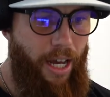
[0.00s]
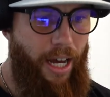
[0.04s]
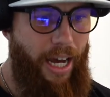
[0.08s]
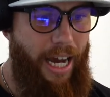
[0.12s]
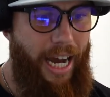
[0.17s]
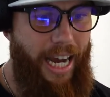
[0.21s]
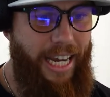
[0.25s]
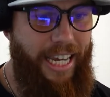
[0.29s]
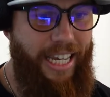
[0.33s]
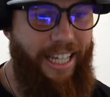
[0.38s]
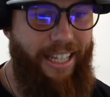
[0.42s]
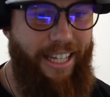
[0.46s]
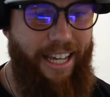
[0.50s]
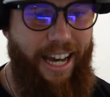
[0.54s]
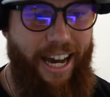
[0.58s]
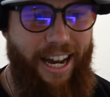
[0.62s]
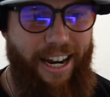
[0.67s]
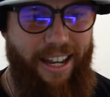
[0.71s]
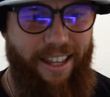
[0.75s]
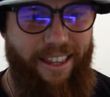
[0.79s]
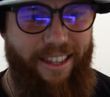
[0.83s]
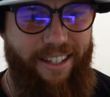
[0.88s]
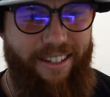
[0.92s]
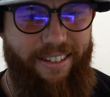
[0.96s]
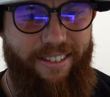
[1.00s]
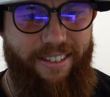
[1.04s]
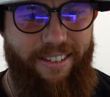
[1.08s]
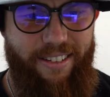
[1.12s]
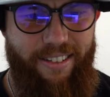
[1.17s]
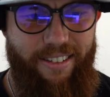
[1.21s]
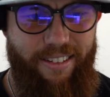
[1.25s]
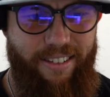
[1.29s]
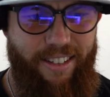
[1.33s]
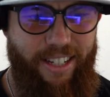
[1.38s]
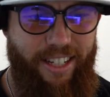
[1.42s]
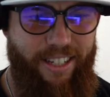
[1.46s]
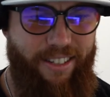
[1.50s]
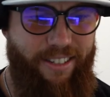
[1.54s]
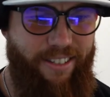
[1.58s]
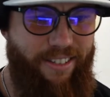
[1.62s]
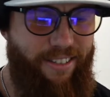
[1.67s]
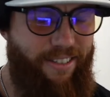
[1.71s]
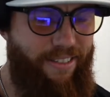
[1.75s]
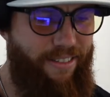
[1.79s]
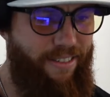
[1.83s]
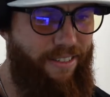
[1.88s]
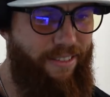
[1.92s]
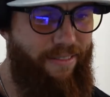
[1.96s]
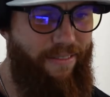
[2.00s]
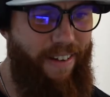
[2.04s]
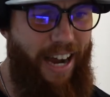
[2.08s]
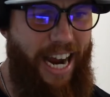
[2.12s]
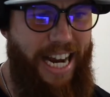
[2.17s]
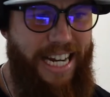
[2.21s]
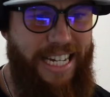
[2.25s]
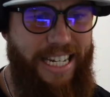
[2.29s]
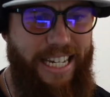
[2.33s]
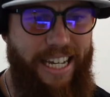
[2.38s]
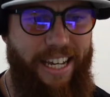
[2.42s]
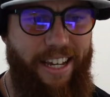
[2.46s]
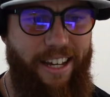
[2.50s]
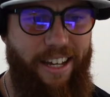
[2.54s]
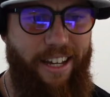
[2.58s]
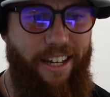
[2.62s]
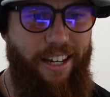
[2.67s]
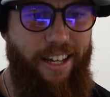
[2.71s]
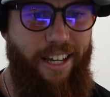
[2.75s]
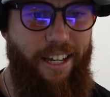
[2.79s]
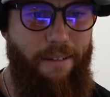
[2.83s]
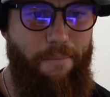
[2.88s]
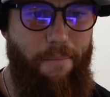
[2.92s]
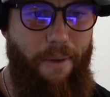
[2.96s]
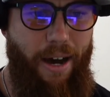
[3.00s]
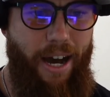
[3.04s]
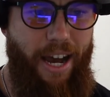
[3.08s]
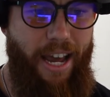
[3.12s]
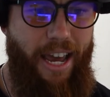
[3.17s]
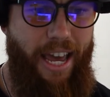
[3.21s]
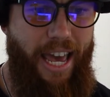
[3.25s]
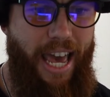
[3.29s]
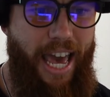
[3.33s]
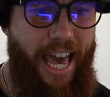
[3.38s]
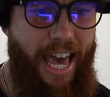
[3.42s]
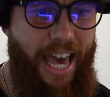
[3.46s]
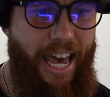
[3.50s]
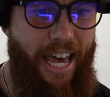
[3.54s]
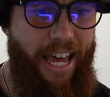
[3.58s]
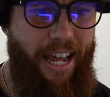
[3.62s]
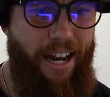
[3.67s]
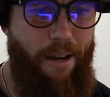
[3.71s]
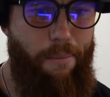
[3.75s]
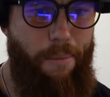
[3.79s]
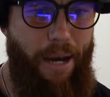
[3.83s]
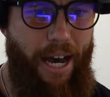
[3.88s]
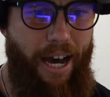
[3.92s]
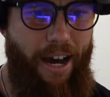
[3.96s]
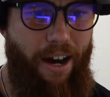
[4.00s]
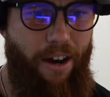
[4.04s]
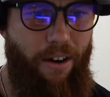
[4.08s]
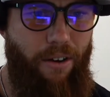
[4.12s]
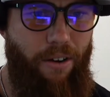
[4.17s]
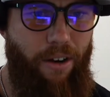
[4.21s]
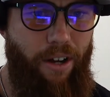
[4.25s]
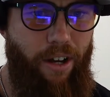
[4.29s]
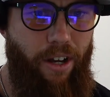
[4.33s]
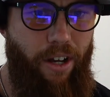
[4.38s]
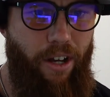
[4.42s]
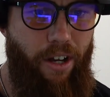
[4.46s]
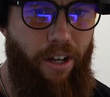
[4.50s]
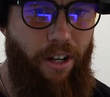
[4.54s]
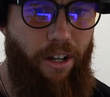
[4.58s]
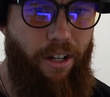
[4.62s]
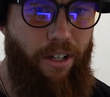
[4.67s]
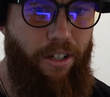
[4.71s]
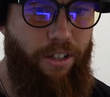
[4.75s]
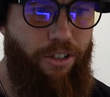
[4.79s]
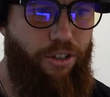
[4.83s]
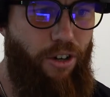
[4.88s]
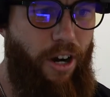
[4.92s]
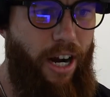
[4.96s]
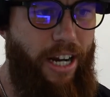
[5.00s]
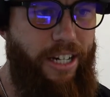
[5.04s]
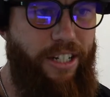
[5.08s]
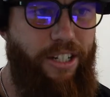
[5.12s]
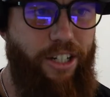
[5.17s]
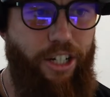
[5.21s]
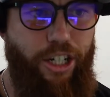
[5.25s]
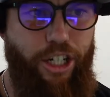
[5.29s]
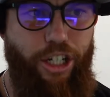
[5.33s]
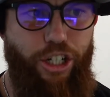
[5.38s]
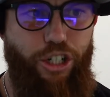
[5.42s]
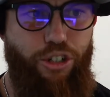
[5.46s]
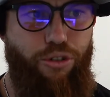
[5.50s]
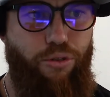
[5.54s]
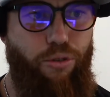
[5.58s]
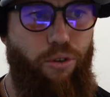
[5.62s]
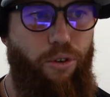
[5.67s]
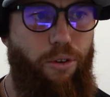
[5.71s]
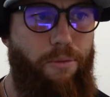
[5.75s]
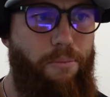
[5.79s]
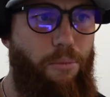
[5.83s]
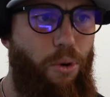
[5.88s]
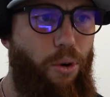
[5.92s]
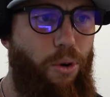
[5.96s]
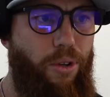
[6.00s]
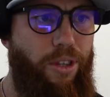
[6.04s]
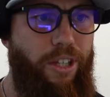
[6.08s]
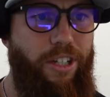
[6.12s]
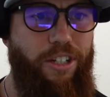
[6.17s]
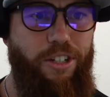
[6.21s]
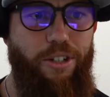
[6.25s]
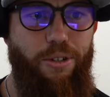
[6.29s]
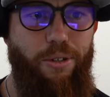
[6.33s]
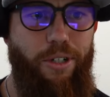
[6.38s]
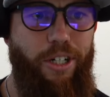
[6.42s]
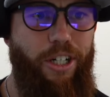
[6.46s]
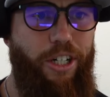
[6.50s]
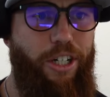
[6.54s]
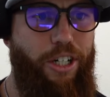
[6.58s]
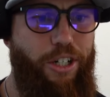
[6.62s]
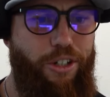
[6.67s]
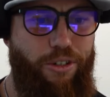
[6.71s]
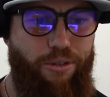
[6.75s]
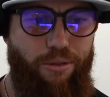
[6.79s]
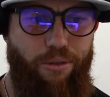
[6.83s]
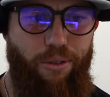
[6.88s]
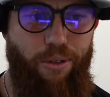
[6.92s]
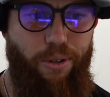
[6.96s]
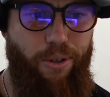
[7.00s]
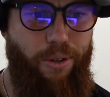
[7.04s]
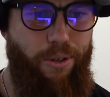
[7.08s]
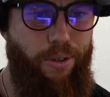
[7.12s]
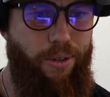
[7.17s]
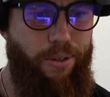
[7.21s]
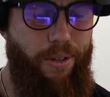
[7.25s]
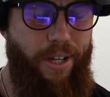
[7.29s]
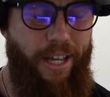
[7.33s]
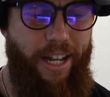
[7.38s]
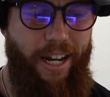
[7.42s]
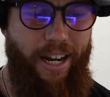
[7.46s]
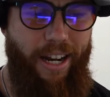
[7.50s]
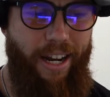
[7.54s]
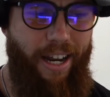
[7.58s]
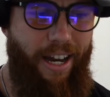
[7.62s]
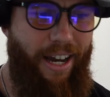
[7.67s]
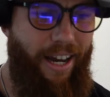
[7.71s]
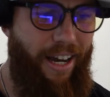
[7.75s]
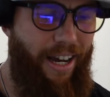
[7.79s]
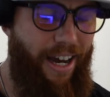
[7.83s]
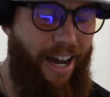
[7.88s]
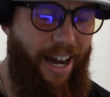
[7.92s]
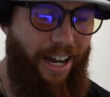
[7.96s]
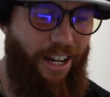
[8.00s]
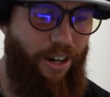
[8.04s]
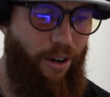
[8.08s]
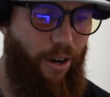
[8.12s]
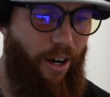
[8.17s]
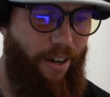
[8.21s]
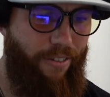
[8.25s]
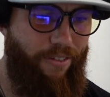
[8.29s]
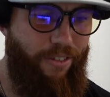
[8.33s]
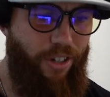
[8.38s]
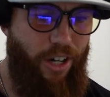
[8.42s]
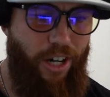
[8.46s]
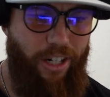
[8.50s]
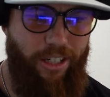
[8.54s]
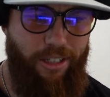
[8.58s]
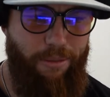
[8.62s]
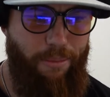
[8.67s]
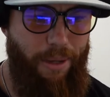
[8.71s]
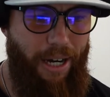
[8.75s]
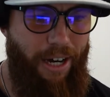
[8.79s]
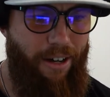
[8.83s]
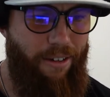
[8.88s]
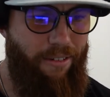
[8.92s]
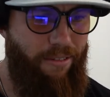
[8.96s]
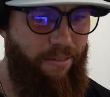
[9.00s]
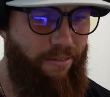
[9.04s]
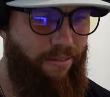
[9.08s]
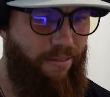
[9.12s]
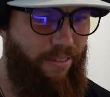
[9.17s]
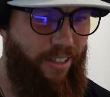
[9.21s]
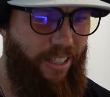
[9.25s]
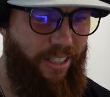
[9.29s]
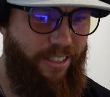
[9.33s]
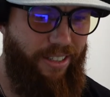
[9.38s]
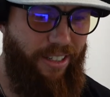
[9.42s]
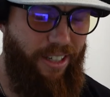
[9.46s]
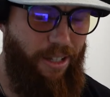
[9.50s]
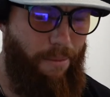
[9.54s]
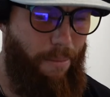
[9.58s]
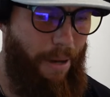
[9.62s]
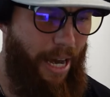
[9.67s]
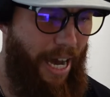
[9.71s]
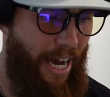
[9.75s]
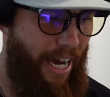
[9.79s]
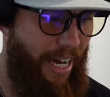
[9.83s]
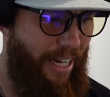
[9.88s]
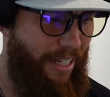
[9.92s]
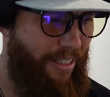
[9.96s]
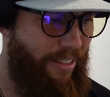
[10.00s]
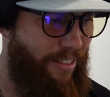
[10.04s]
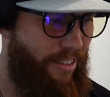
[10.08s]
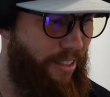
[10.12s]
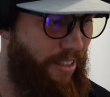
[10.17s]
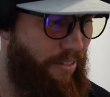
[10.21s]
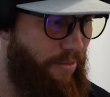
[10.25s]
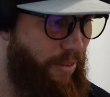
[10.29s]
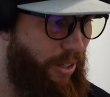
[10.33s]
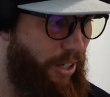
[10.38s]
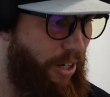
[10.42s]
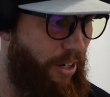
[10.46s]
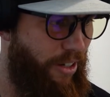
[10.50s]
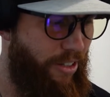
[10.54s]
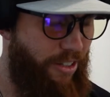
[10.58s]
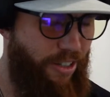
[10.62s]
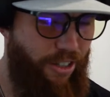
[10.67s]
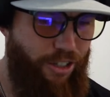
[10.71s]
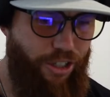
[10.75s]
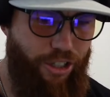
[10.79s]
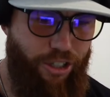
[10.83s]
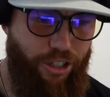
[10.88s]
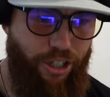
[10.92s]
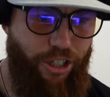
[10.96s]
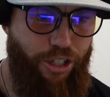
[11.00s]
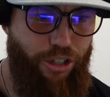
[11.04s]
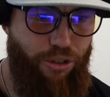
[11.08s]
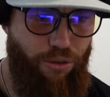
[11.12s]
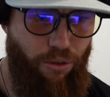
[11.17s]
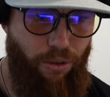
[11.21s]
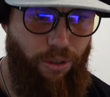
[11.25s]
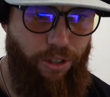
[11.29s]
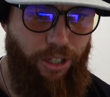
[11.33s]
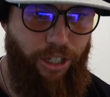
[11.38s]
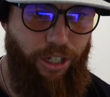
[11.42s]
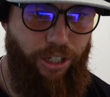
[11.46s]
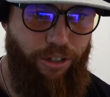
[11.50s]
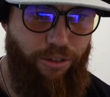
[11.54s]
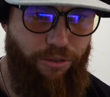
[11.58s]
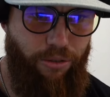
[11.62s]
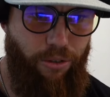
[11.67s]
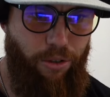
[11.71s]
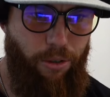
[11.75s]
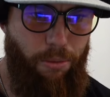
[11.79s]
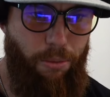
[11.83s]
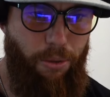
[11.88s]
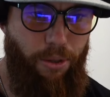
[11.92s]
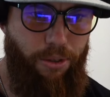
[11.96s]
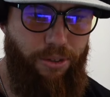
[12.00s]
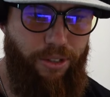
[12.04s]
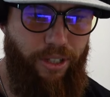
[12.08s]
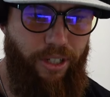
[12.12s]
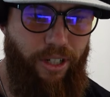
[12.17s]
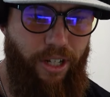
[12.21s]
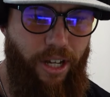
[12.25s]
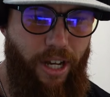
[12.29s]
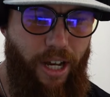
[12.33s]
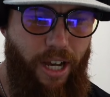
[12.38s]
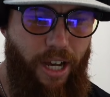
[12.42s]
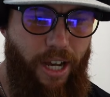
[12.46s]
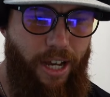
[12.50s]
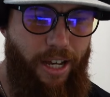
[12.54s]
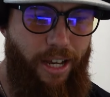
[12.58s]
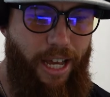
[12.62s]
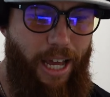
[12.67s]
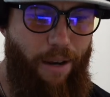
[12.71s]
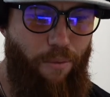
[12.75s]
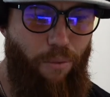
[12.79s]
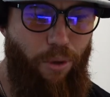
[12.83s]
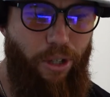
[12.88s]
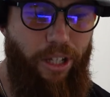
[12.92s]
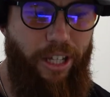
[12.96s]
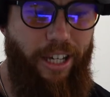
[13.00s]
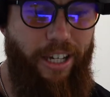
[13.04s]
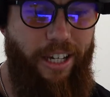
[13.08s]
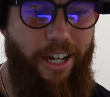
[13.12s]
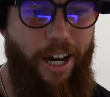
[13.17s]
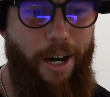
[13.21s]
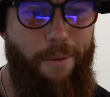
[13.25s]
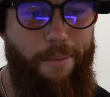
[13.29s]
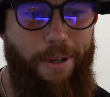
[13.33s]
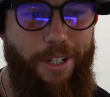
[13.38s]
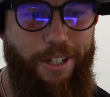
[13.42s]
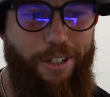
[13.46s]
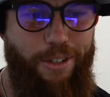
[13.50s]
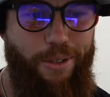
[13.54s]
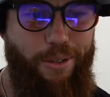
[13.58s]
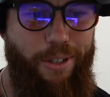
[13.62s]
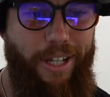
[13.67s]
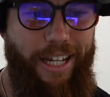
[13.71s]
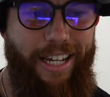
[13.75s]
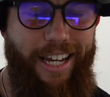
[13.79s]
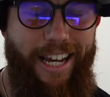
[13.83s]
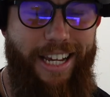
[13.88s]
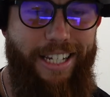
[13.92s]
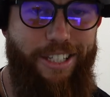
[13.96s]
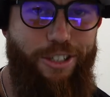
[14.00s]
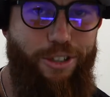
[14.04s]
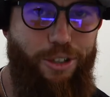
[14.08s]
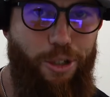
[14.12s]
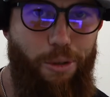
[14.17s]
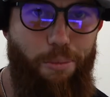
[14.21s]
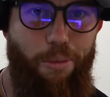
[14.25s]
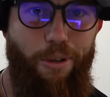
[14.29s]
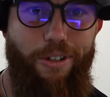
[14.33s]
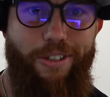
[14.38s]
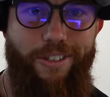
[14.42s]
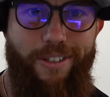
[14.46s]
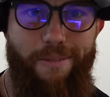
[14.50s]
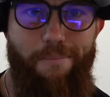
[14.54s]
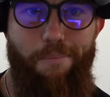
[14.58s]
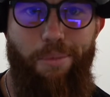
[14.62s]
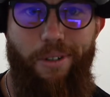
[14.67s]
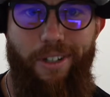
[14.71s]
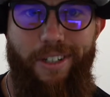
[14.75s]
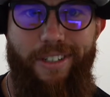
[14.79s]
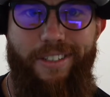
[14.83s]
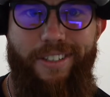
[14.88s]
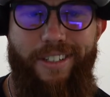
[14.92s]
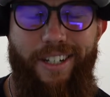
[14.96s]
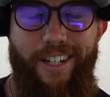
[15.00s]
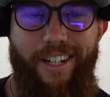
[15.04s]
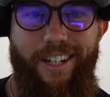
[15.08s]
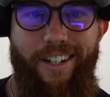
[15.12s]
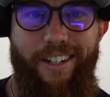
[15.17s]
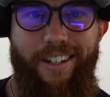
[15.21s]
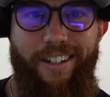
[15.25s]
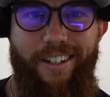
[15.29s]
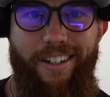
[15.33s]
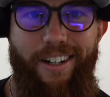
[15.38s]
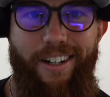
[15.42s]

I get kind of this this idea in my head about trying to control more than you can control. And I know I've talked about this in the past in regards to just controlling the controllables and and really coming to like a super simplistic